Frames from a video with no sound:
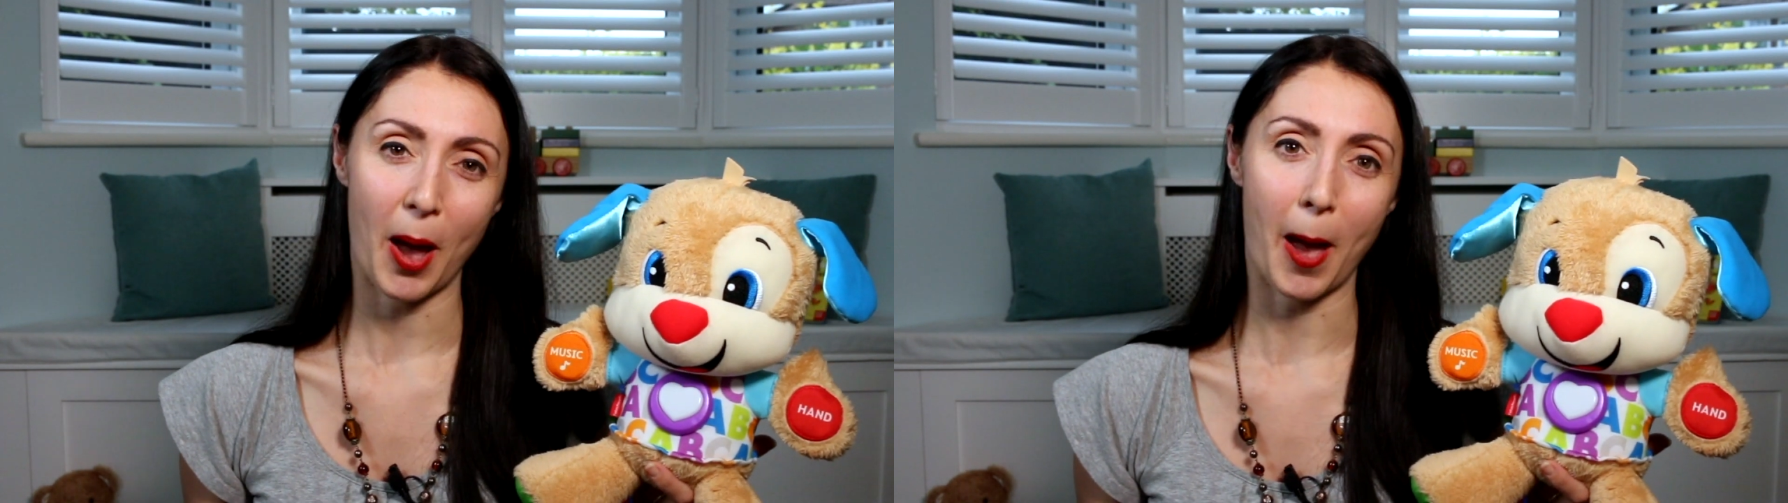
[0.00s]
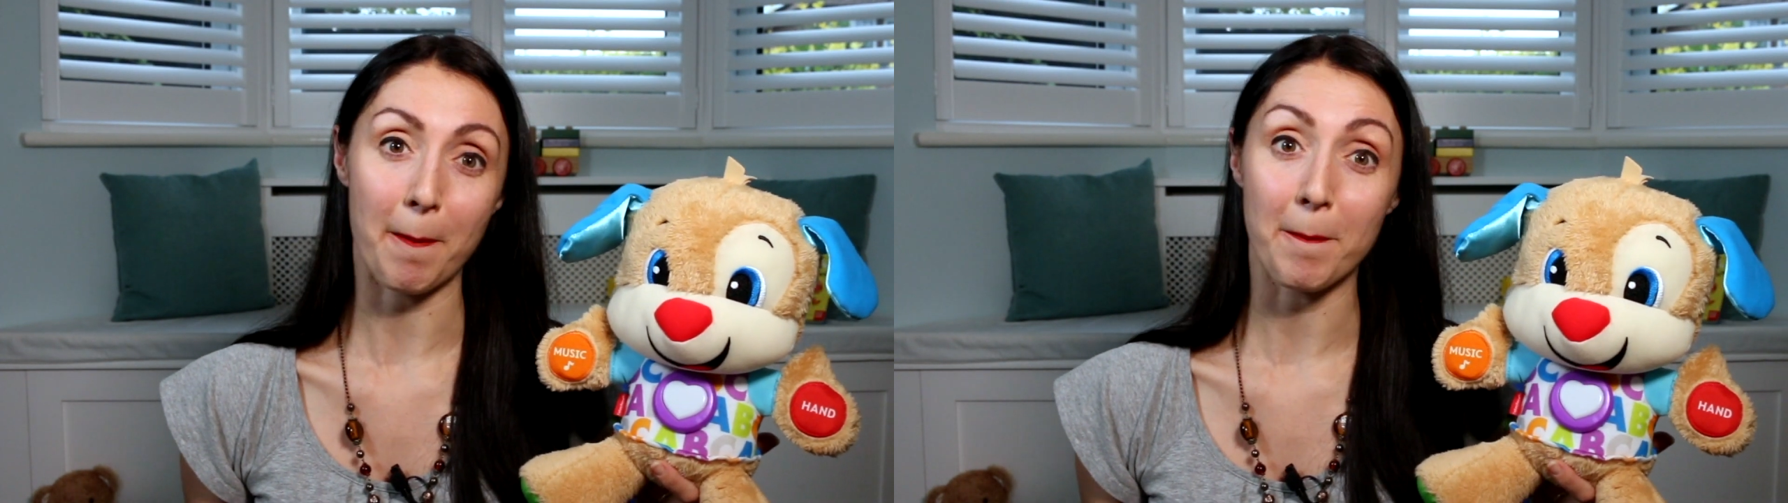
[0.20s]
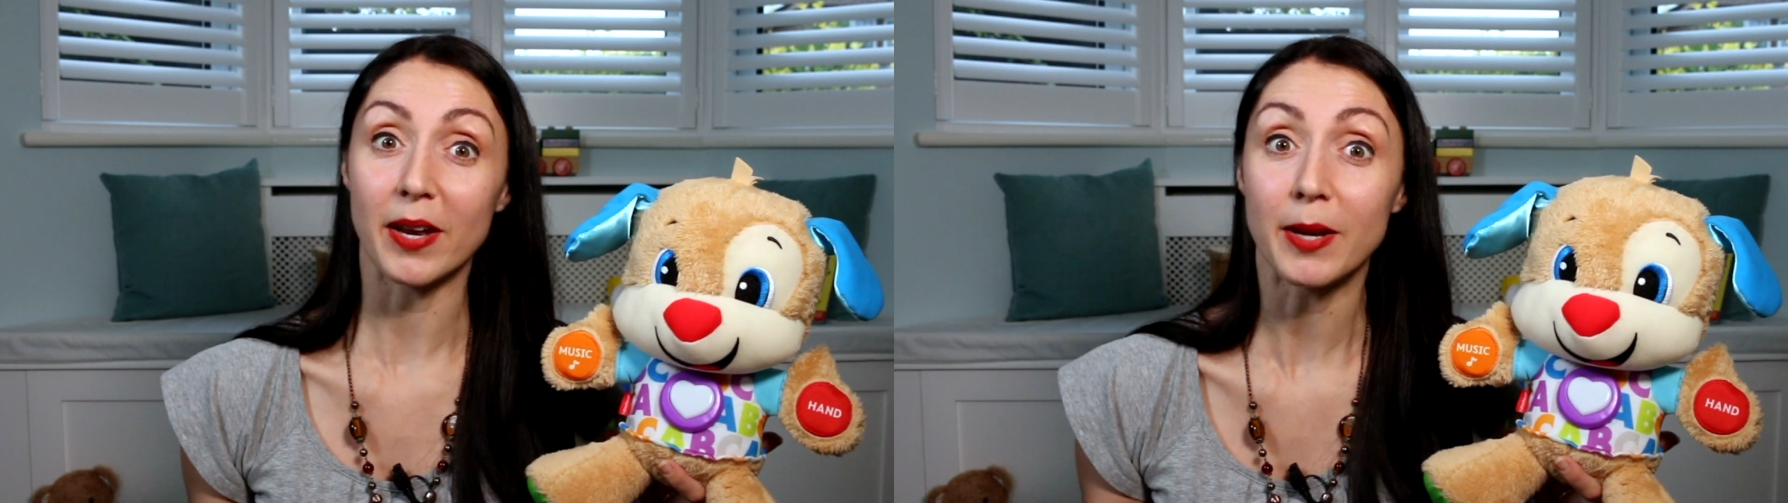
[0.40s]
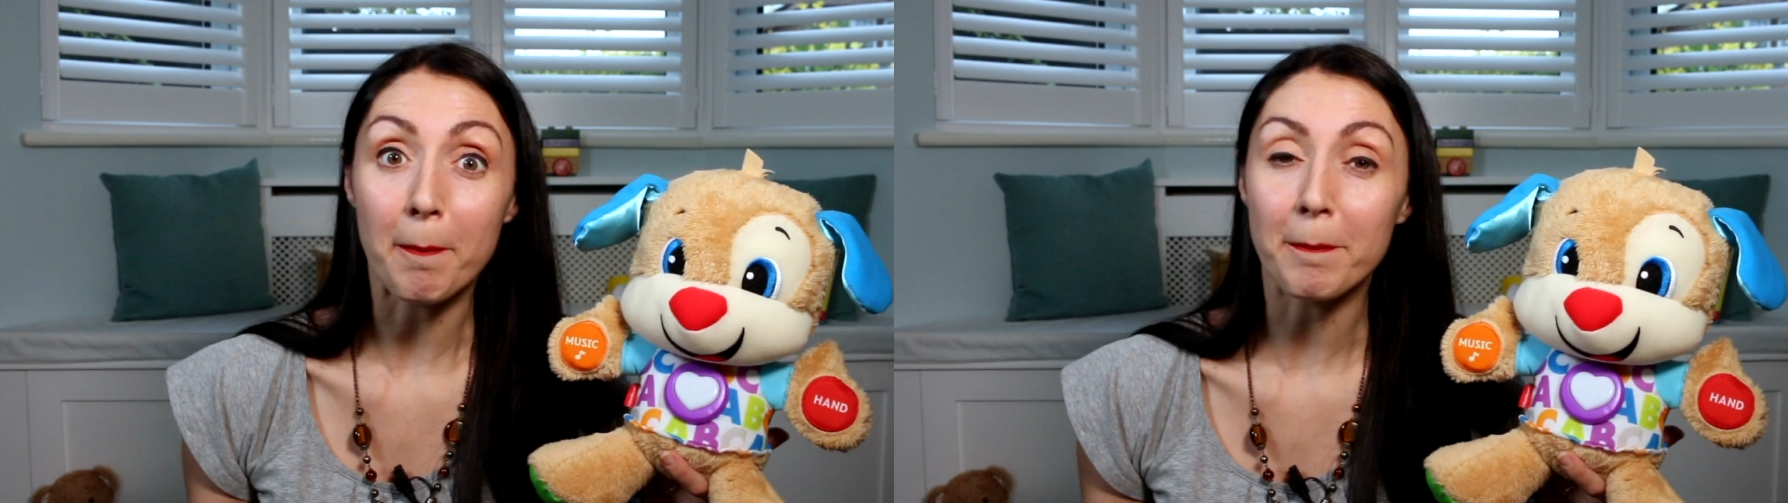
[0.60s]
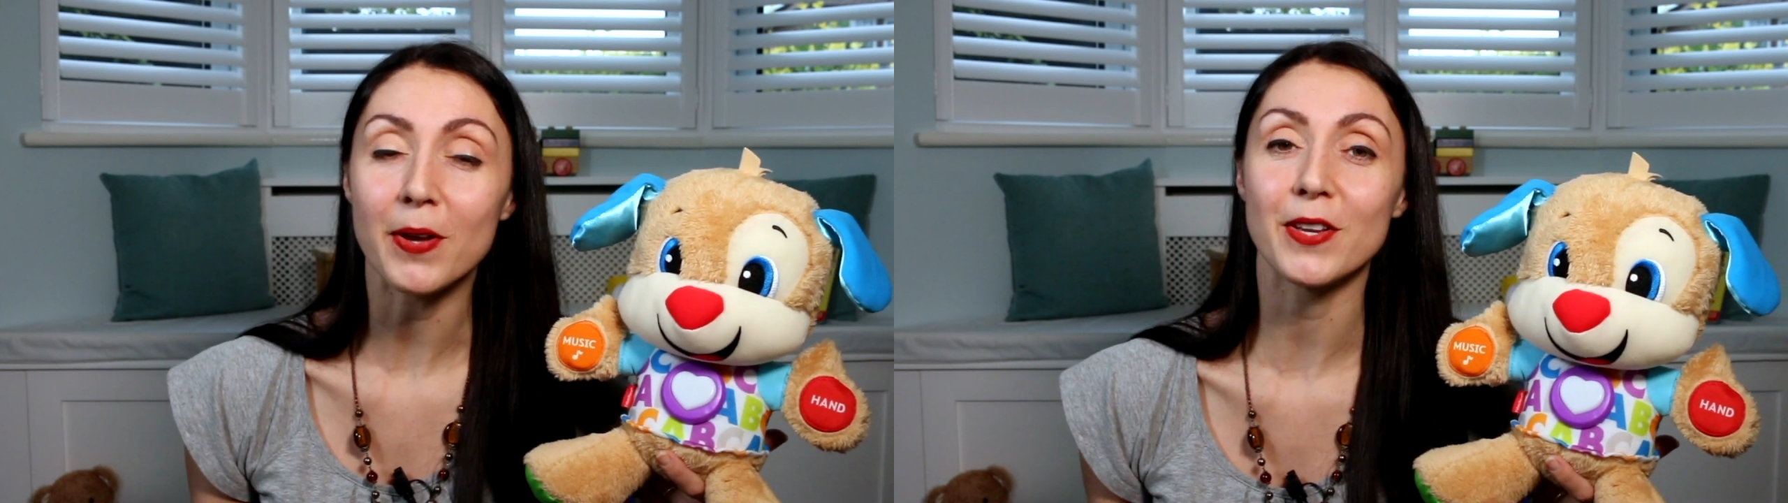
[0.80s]
um,
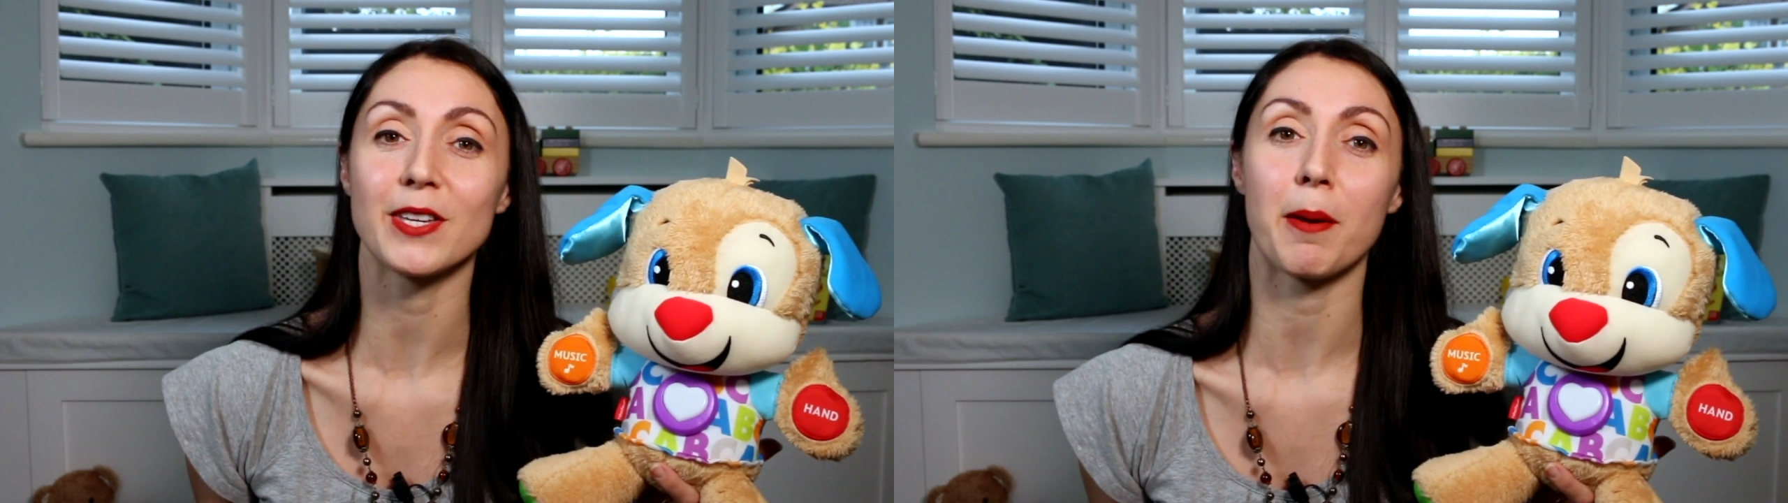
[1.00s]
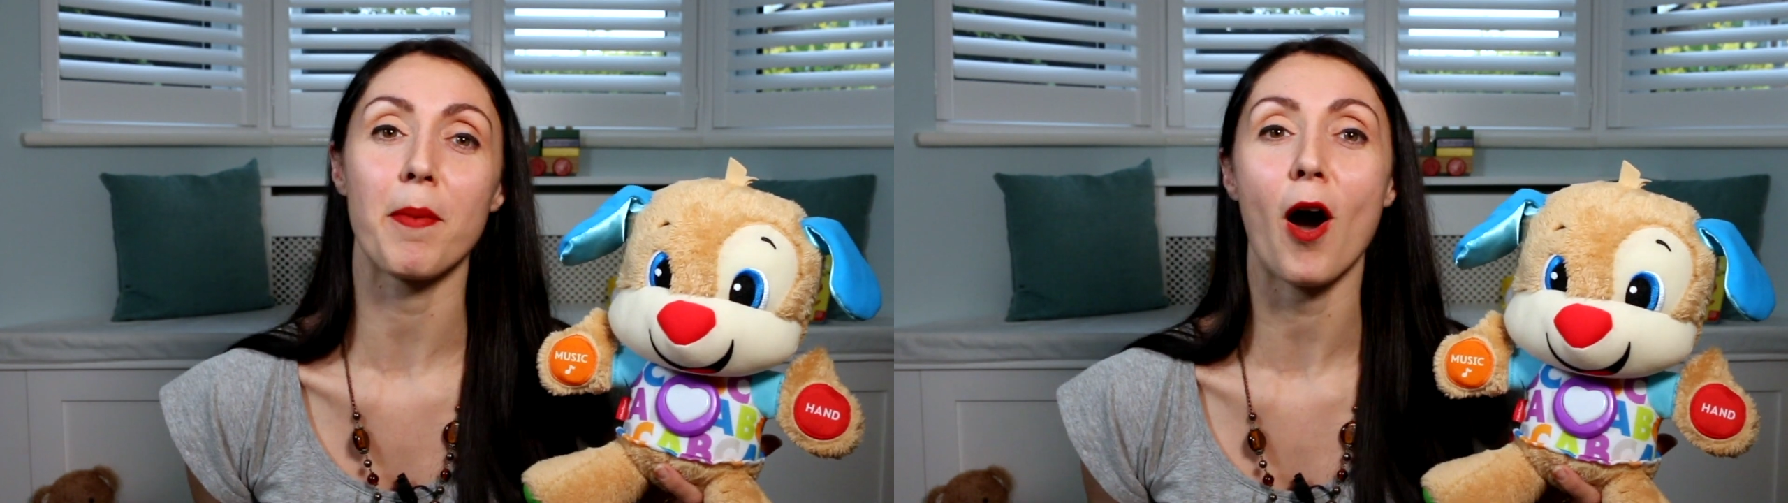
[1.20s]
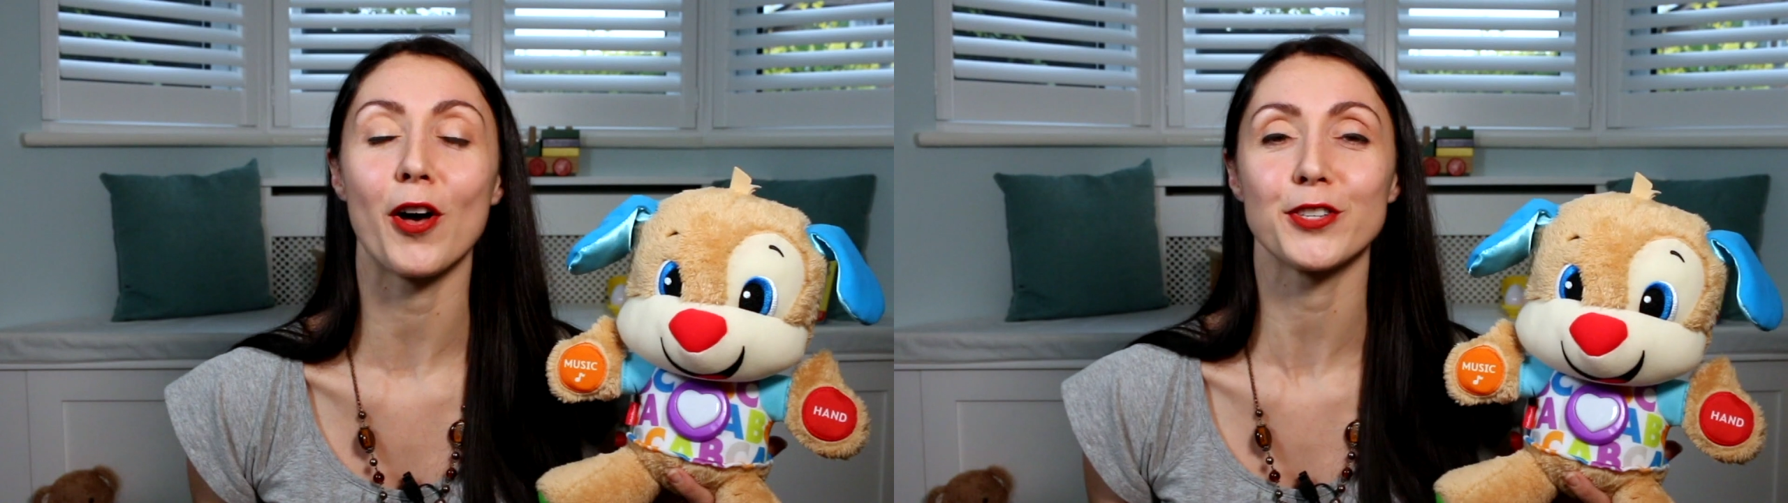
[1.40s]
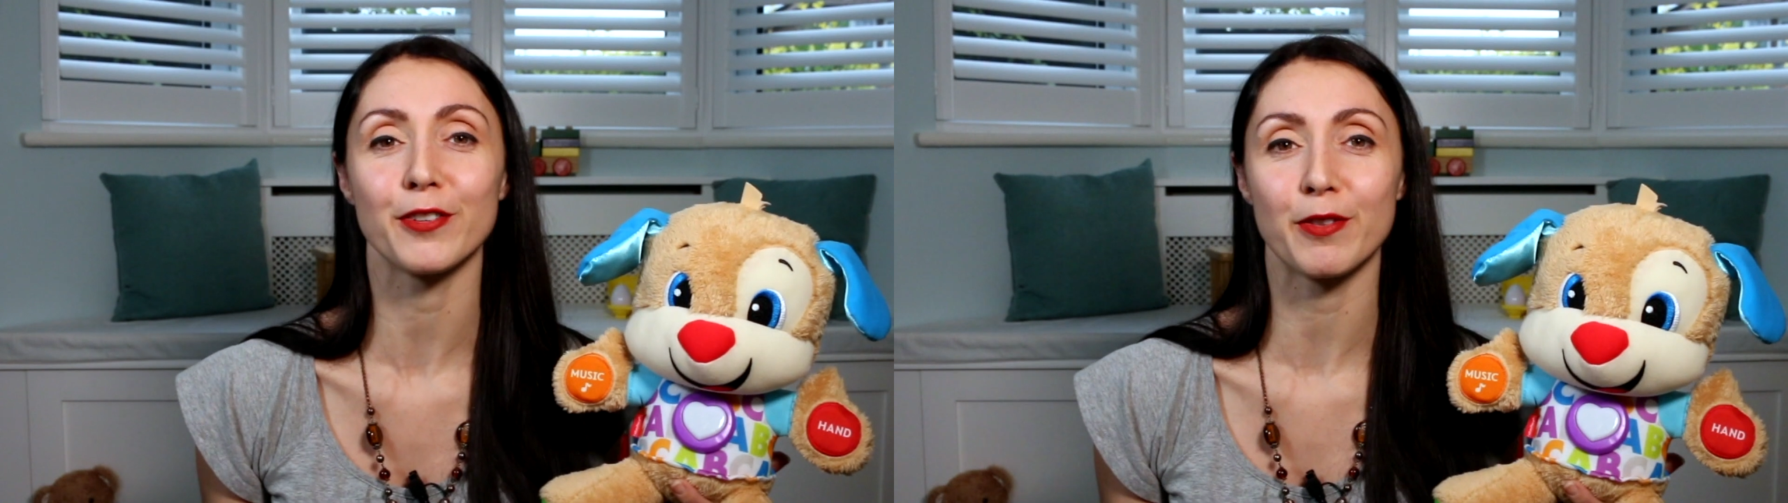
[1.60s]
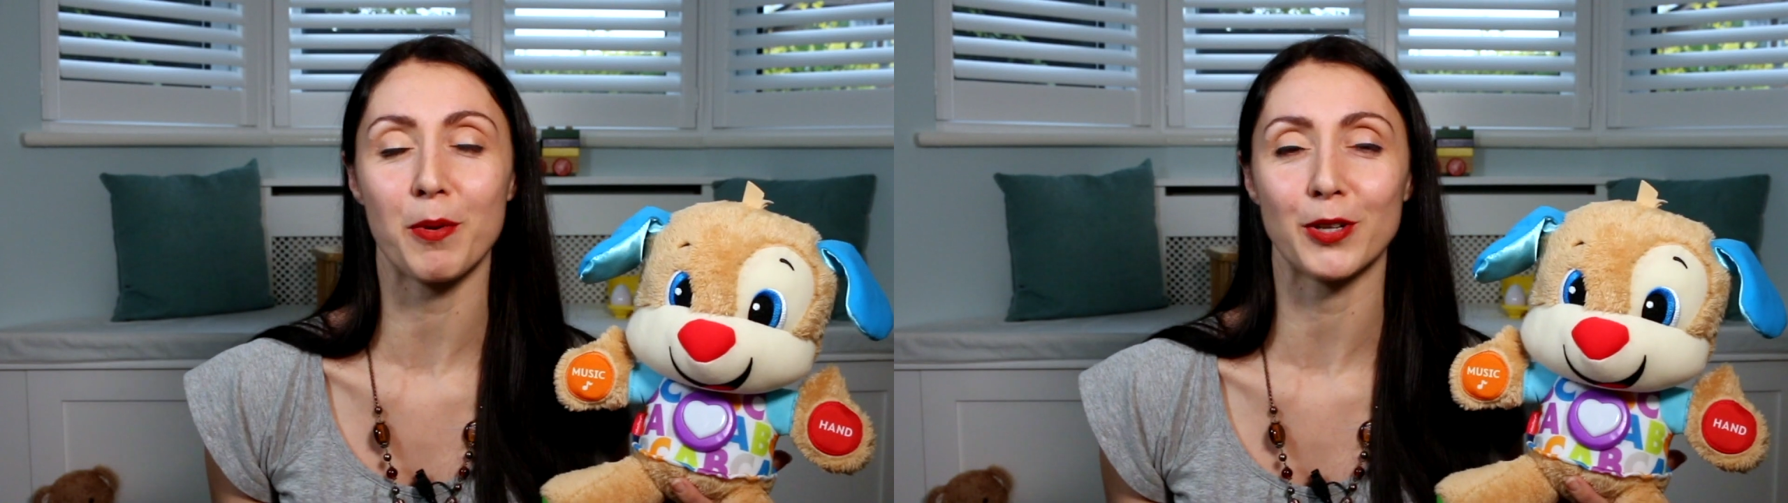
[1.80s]
numbers and parts
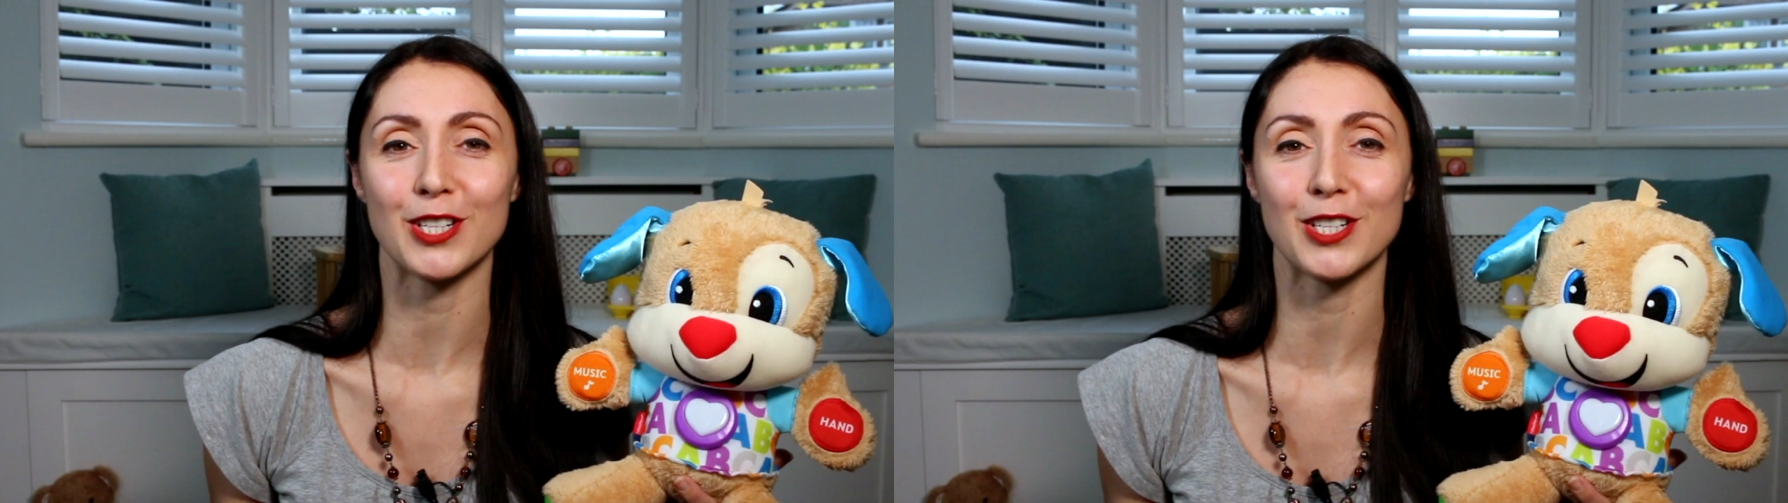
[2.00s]
of the body.